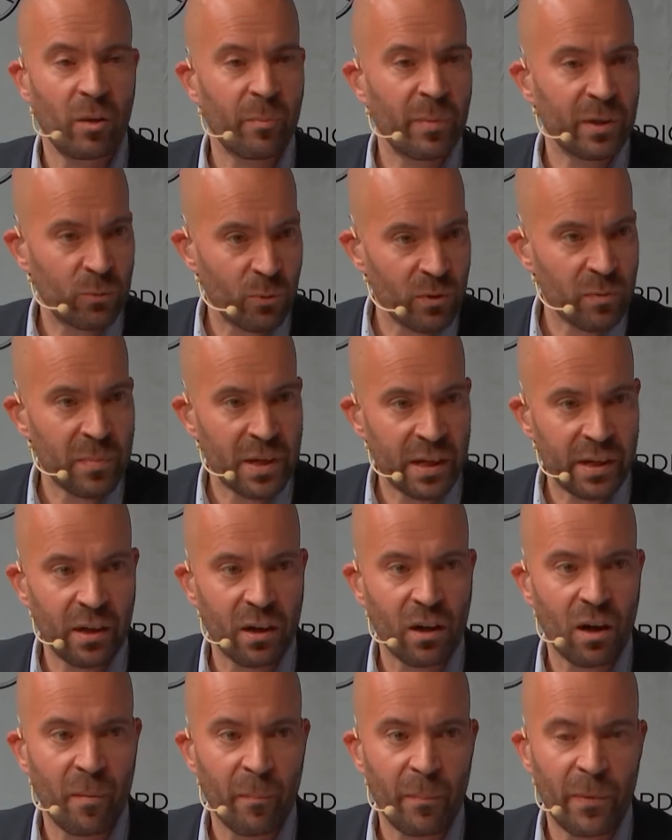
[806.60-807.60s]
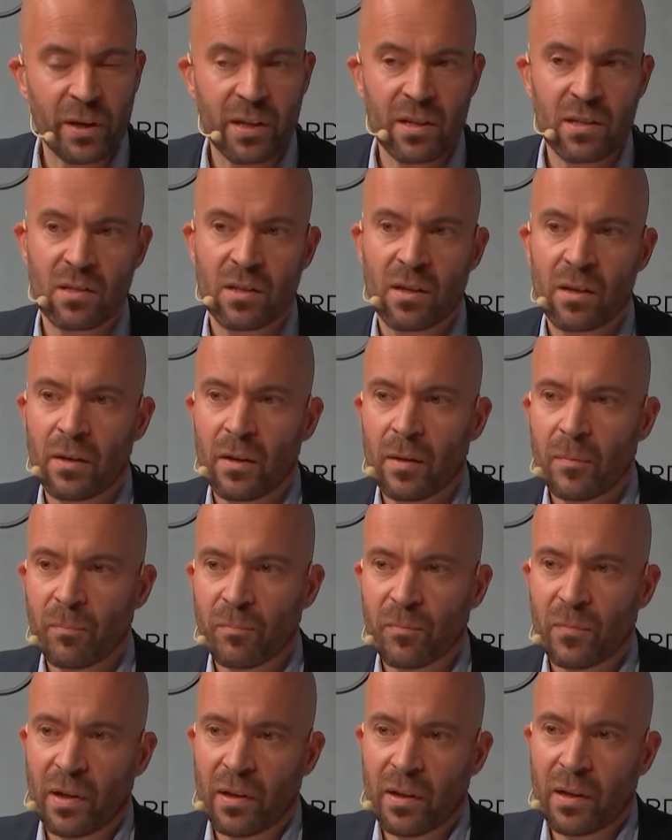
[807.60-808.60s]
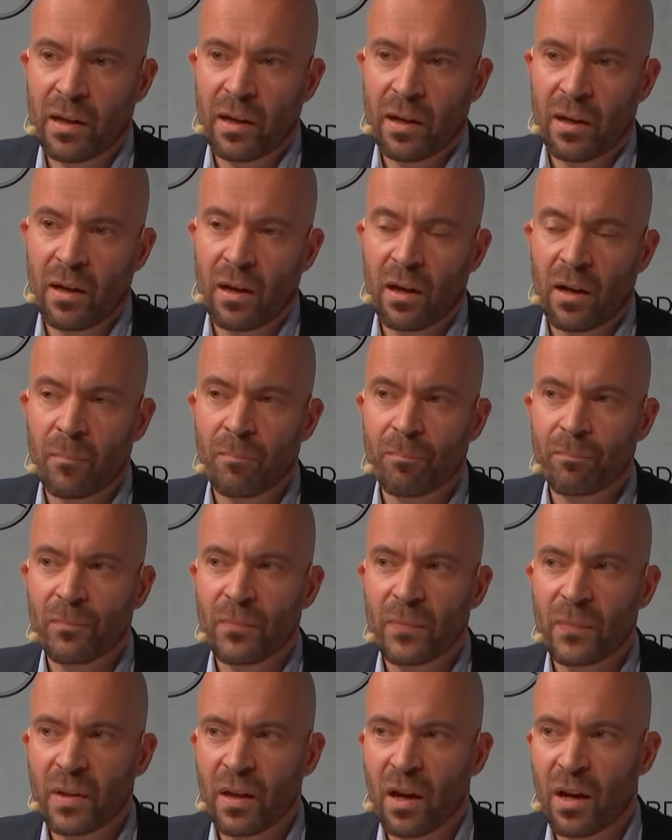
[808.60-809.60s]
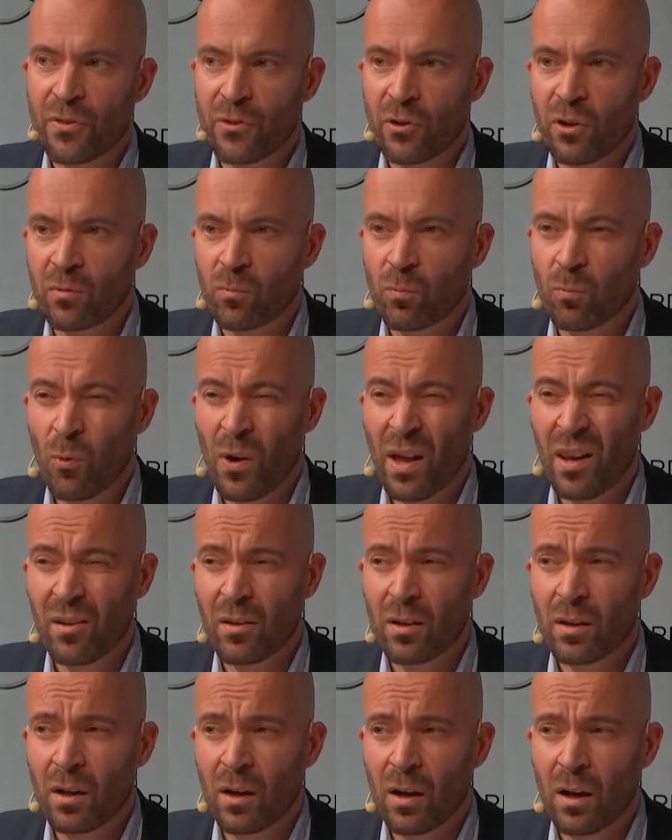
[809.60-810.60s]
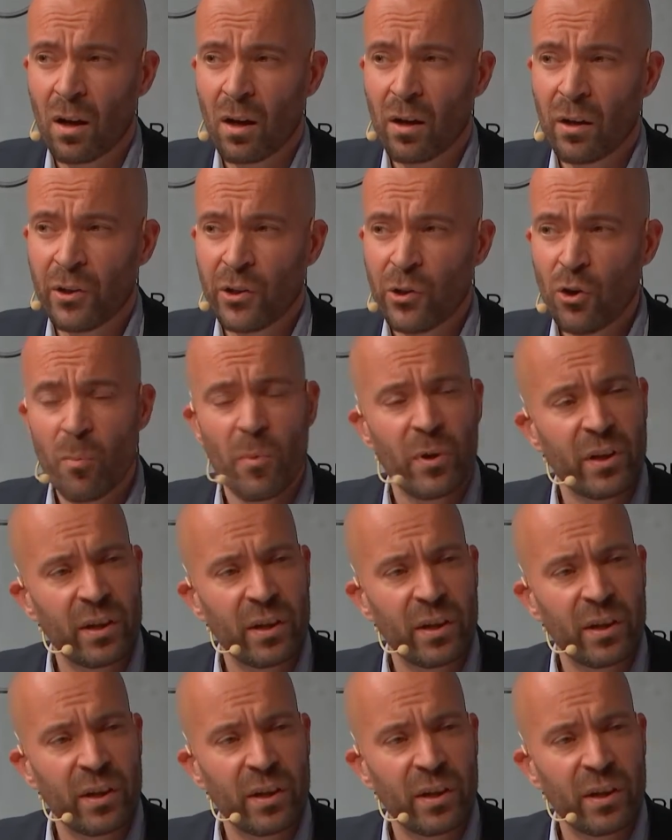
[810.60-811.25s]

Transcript: bit with media companies. I thought, well, human